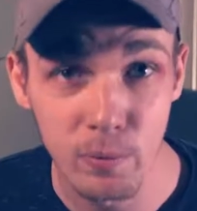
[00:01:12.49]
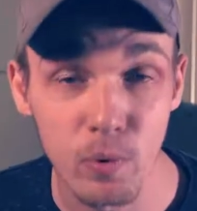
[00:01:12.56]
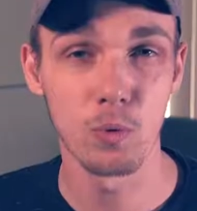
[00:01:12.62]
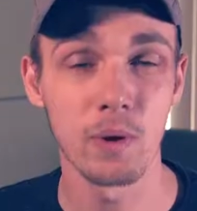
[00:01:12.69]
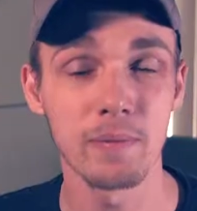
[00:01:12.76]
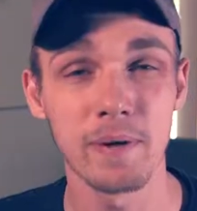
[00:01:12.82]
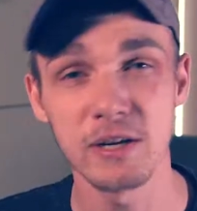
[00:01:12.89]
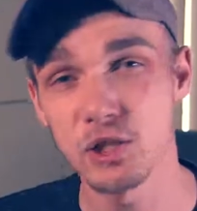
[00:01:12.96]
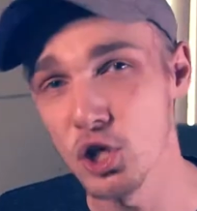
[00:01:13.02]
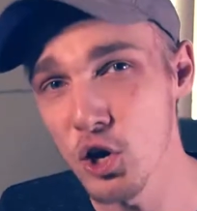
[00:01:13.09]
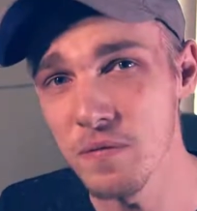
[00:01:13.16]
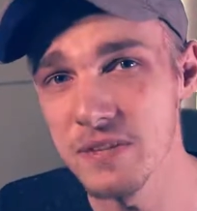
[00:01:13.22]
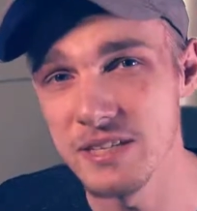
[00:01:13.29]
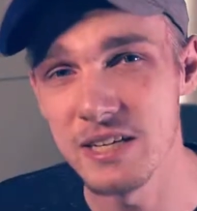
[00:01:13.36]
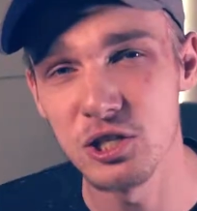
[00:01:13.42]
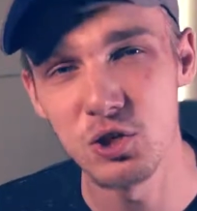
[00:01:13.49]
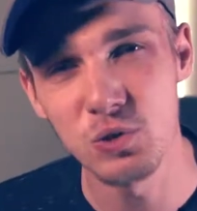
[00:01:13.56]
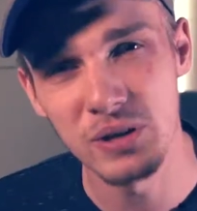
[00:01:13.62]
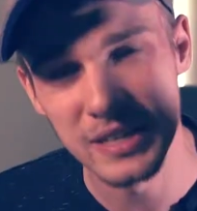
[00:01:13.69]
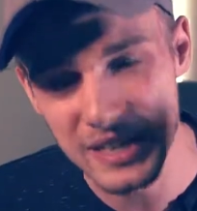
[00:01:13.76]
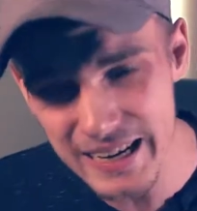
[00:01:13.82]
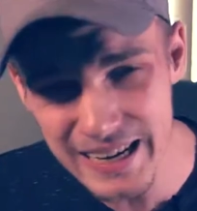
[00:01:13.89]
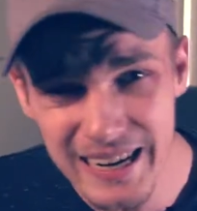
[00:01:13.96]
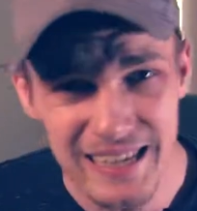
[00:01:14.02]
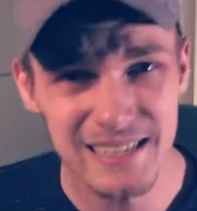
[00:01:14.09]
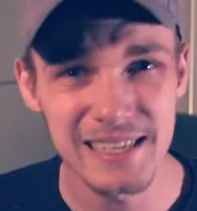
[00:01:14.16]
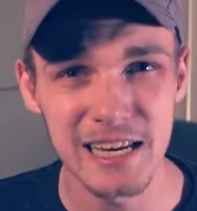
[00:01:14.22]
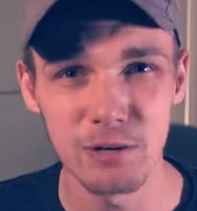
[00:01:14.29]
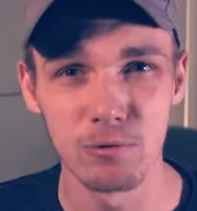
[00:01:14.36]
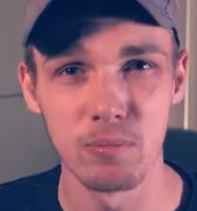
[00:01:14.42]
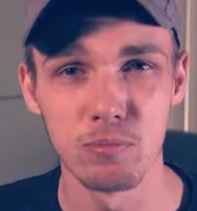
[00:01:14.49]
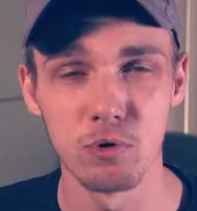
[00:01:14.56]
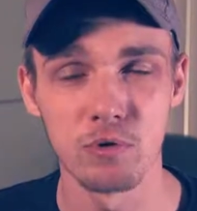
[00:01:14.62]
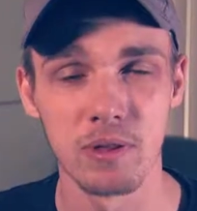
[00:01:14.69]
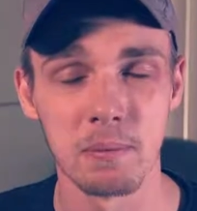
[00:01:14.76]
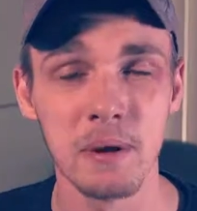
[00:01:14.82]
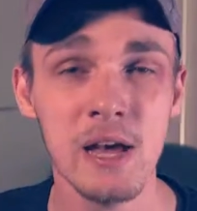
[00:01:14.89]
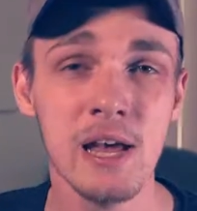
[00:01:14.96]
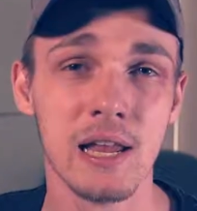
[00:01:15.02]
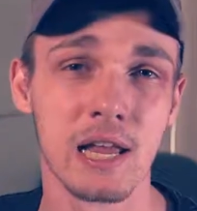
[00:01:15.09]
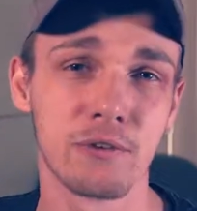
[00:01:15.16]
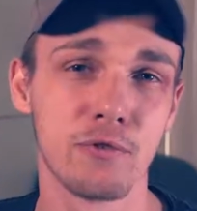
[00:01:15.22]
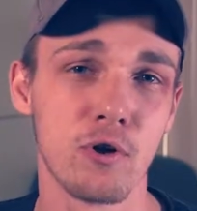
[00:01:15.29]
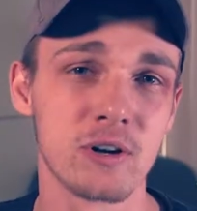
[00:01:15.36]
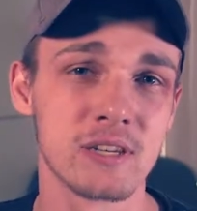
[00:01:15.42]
Well, with my services, you can easily remove them. Like for